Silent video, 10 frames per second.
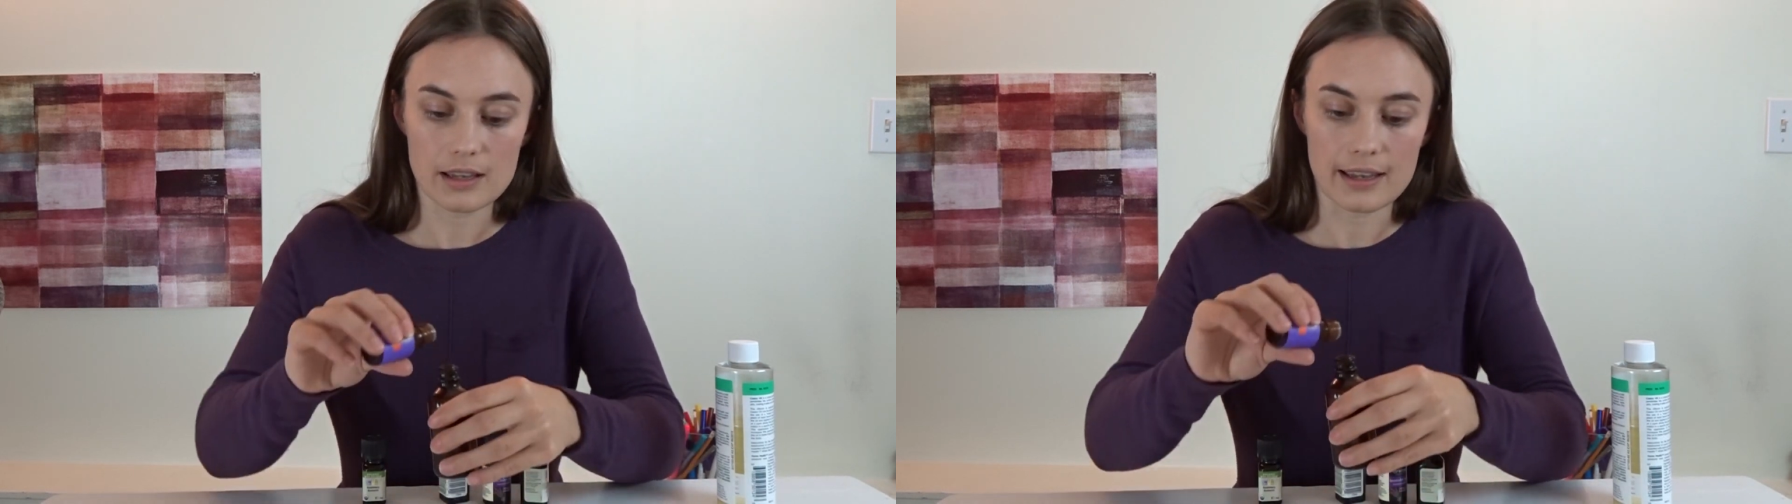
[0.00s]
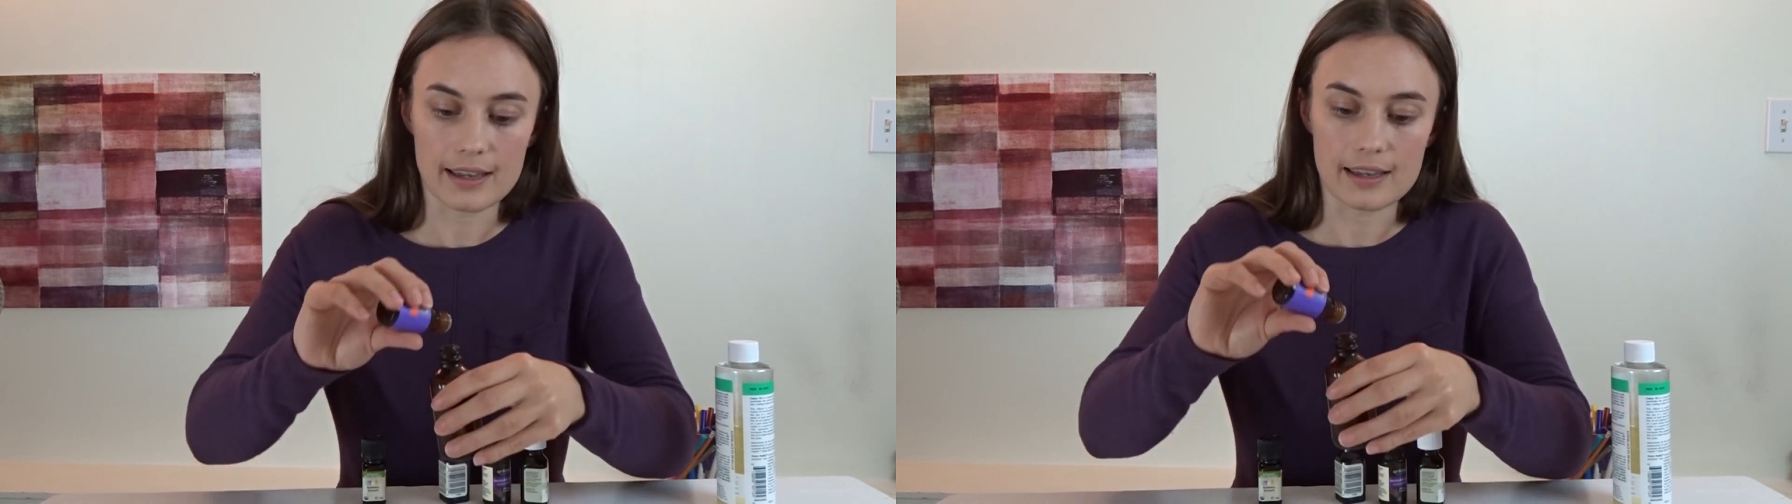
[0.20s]

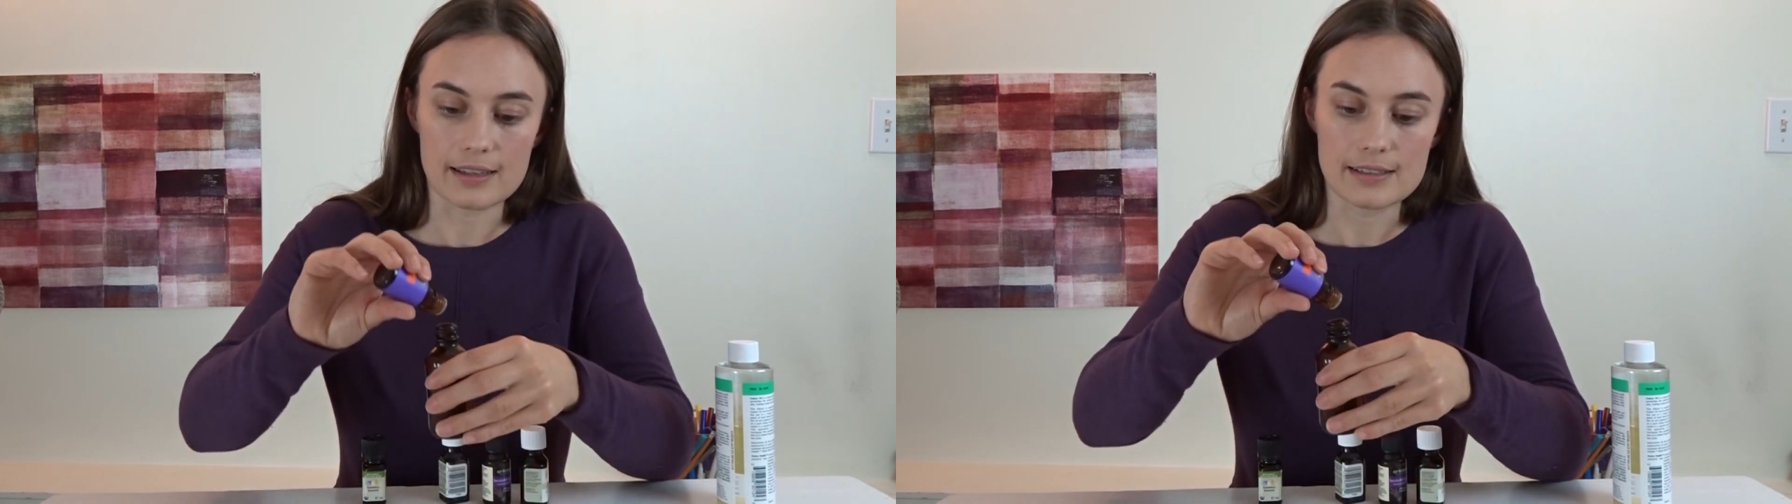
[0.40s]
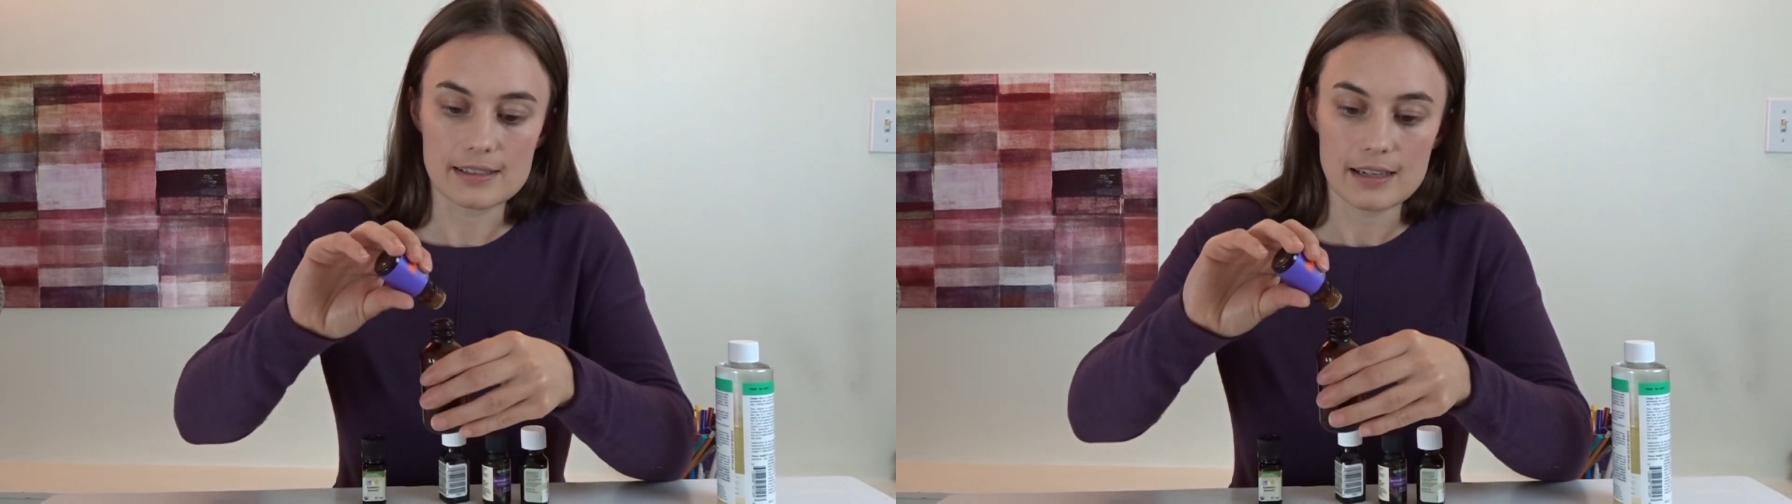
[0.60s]

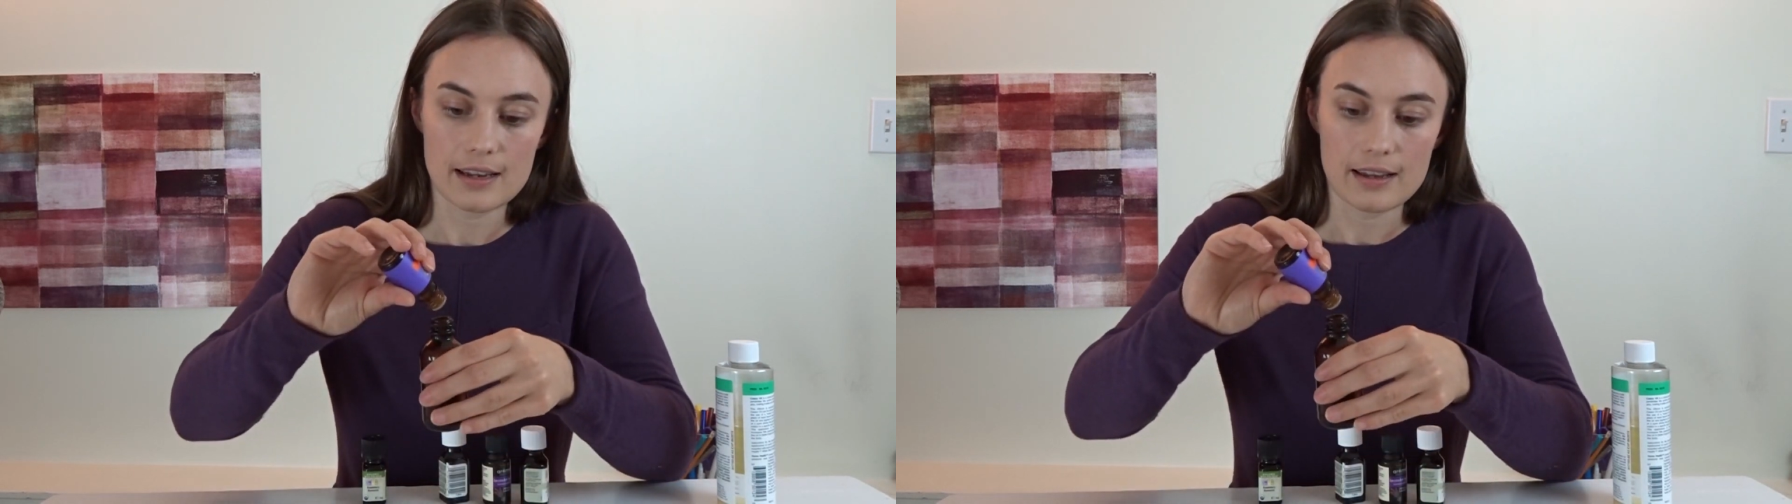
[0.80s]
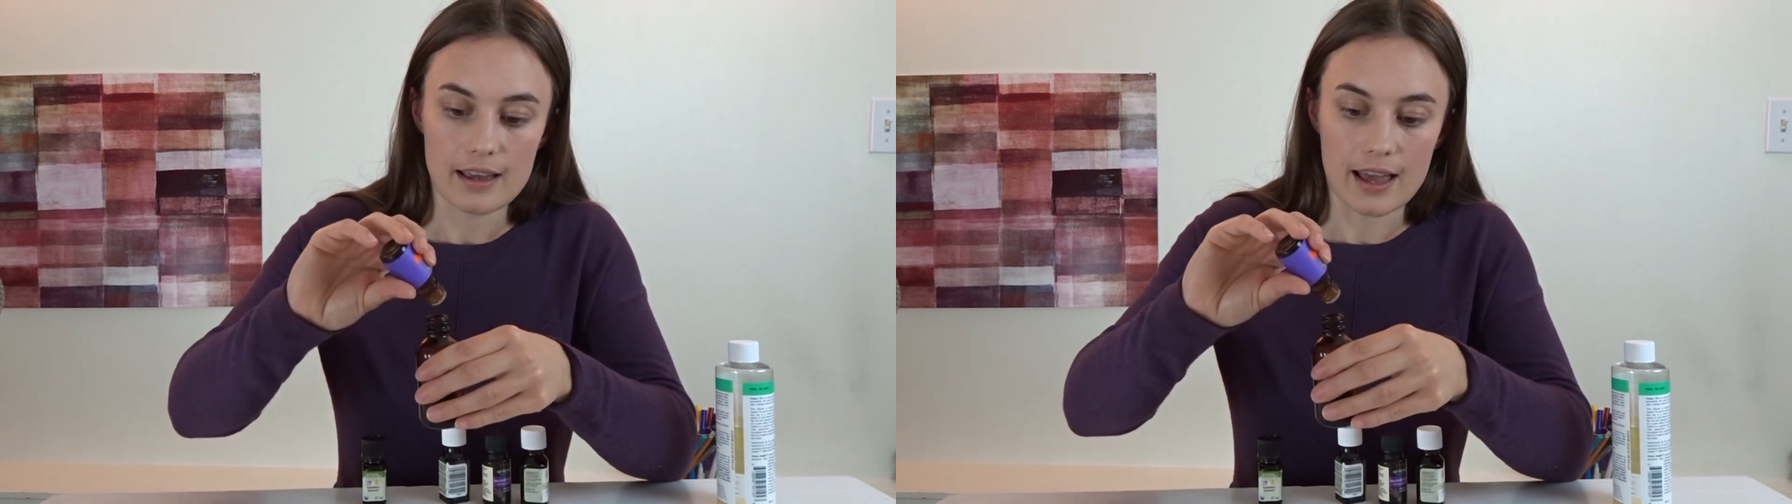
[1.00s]
And
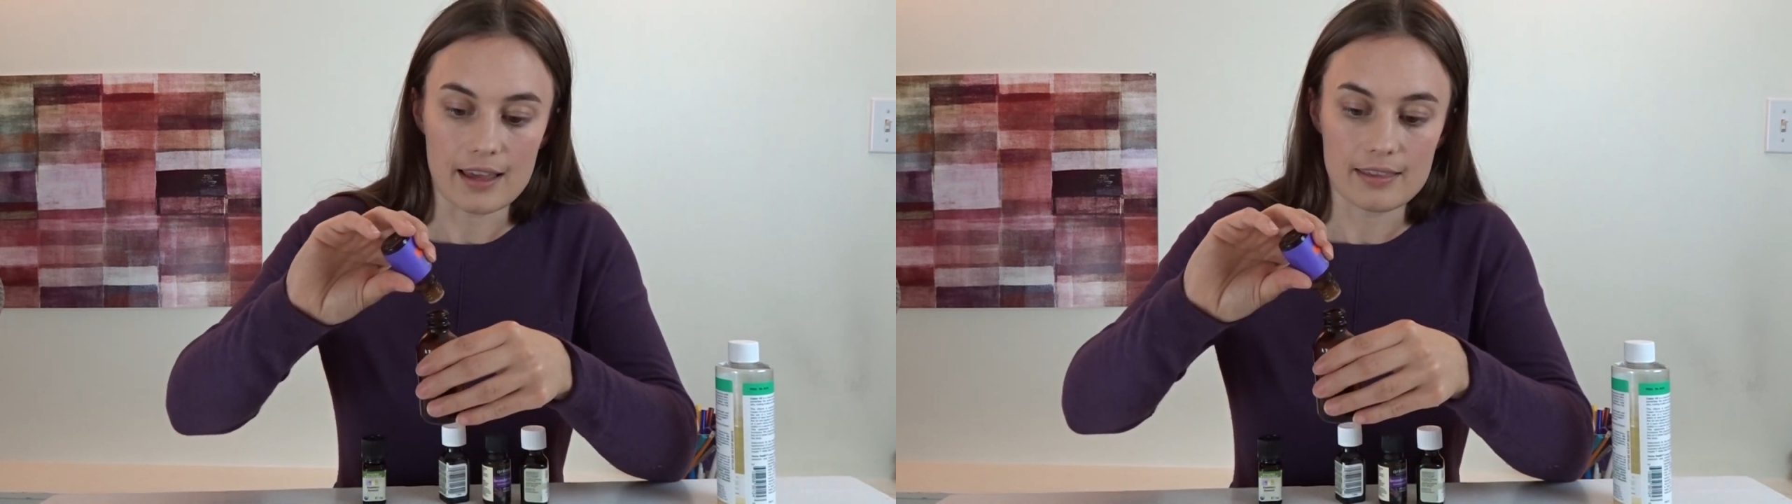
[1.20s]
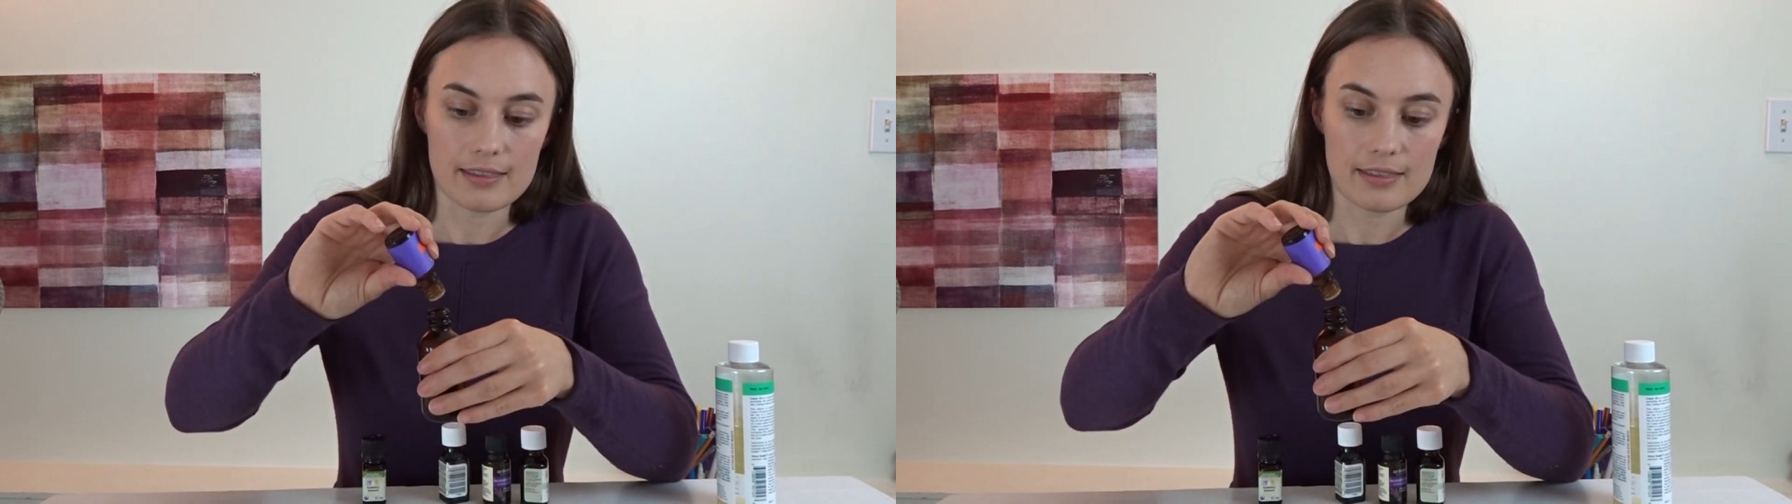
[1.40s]
I
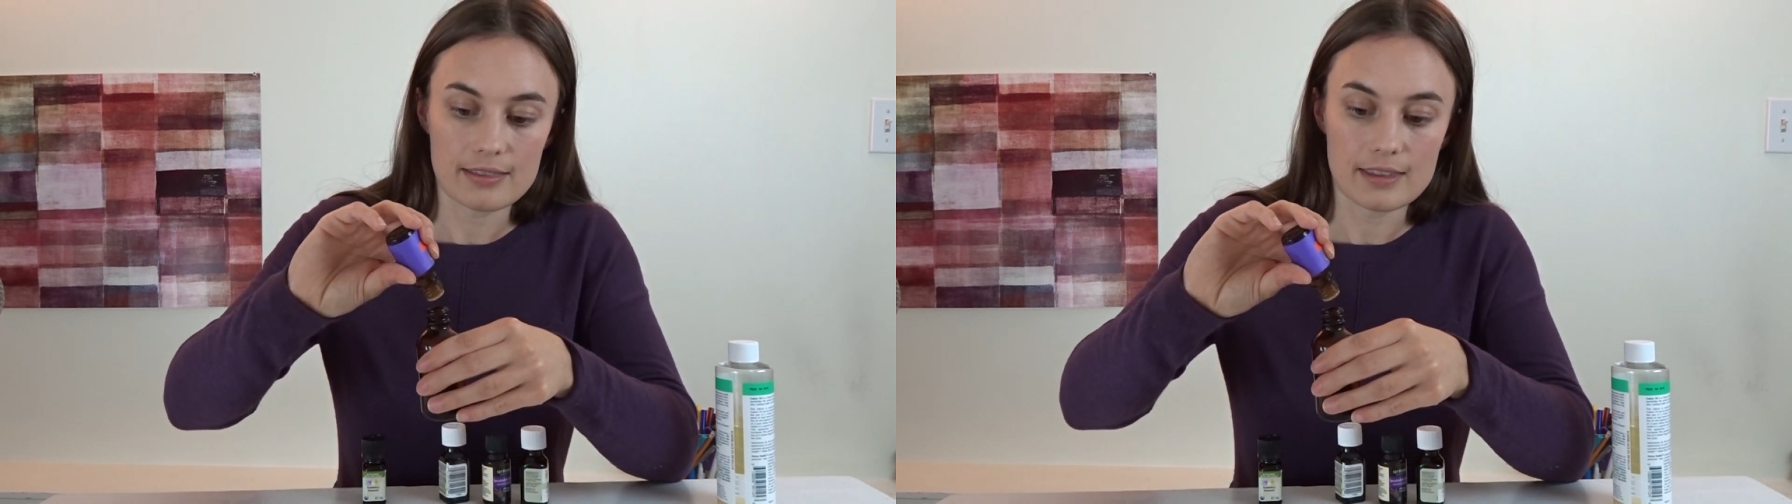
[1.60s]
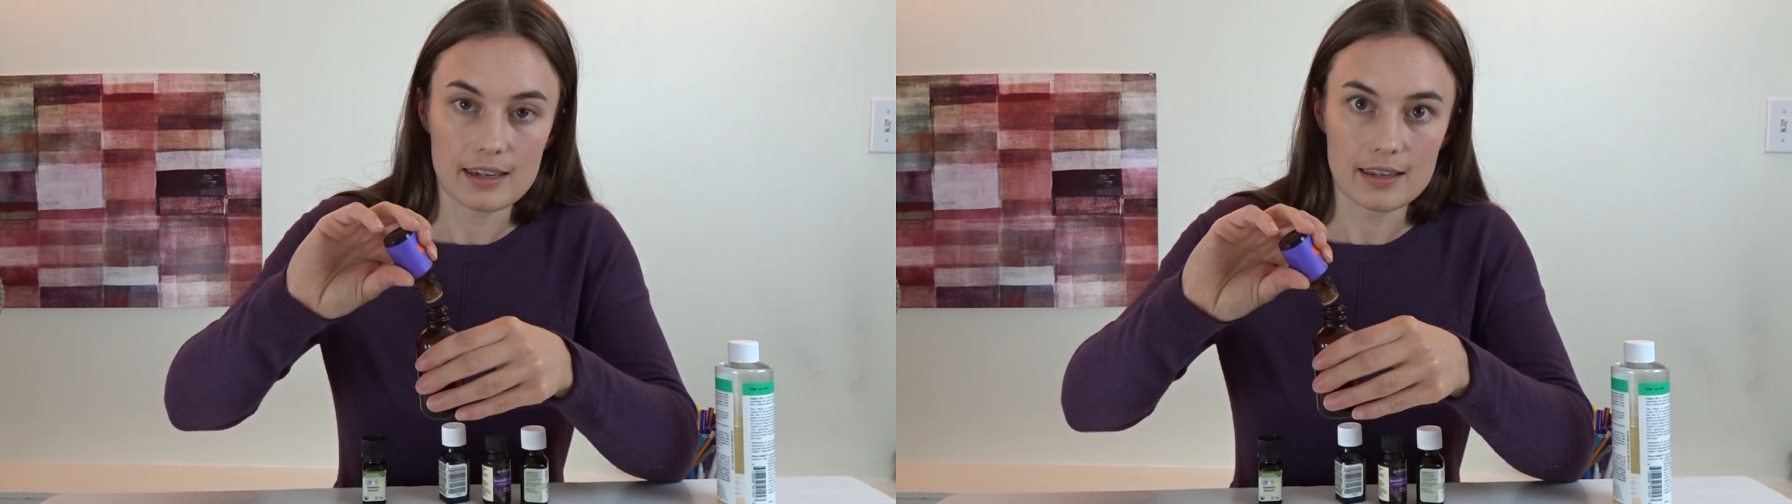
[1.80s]

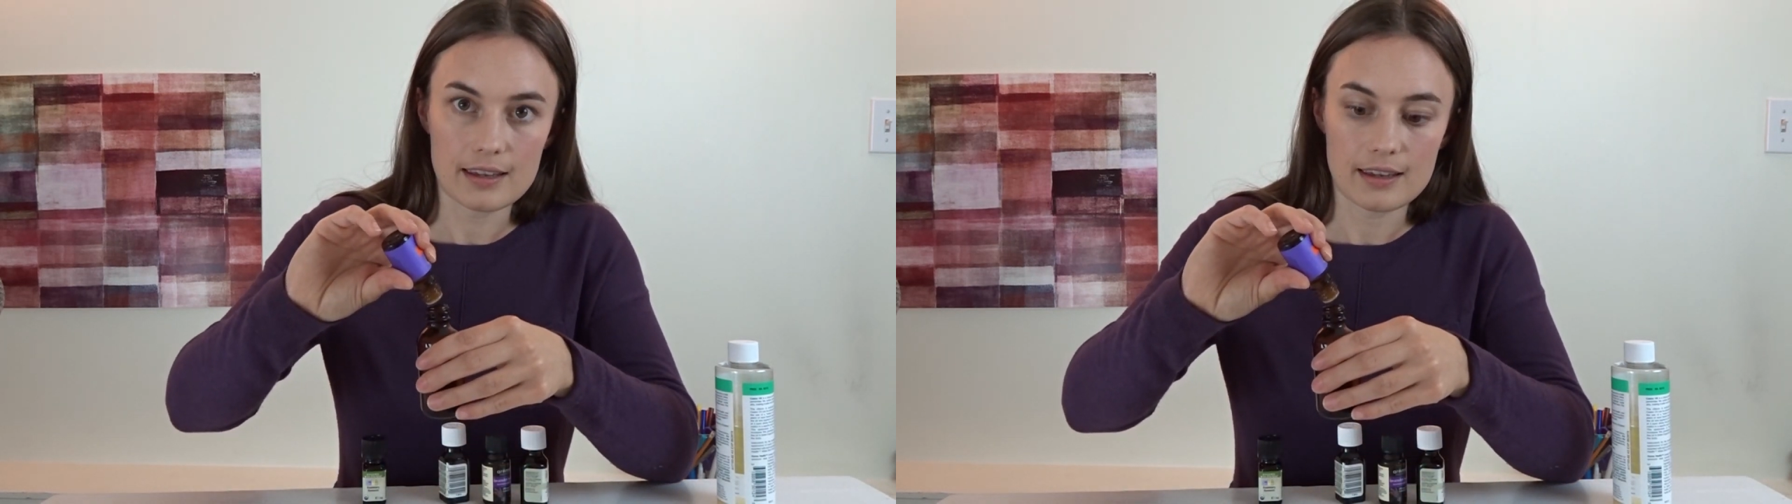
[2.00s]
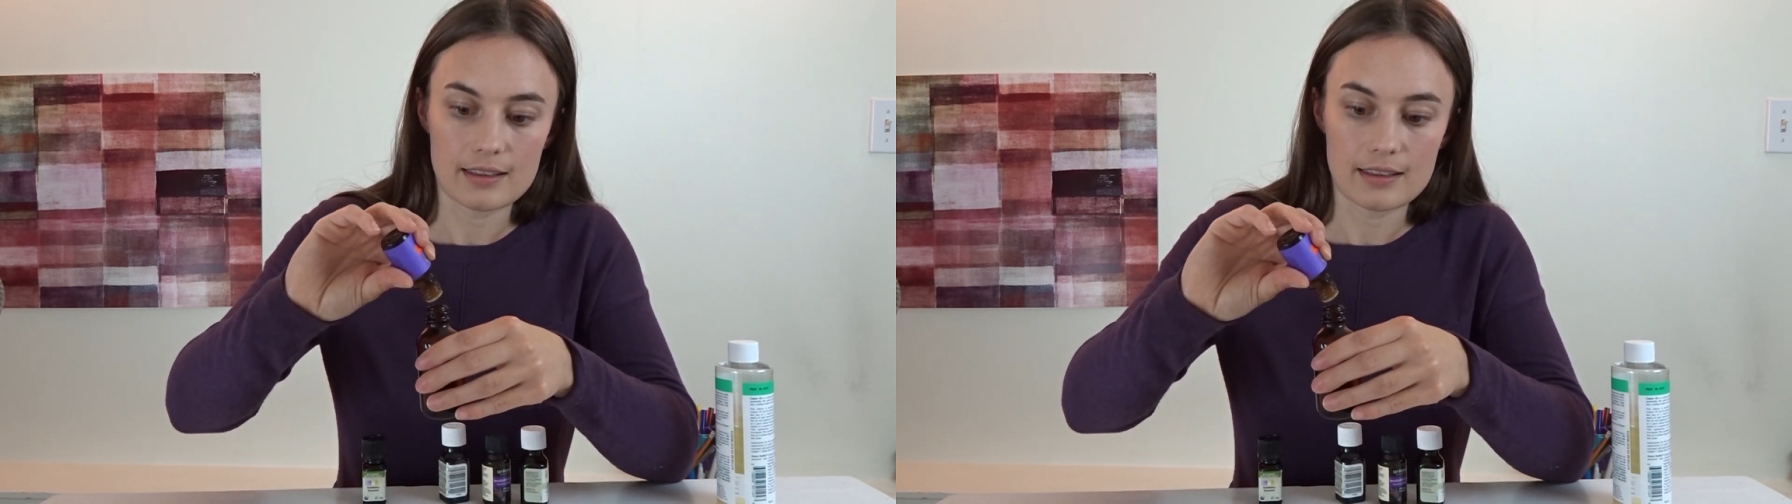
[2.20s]
think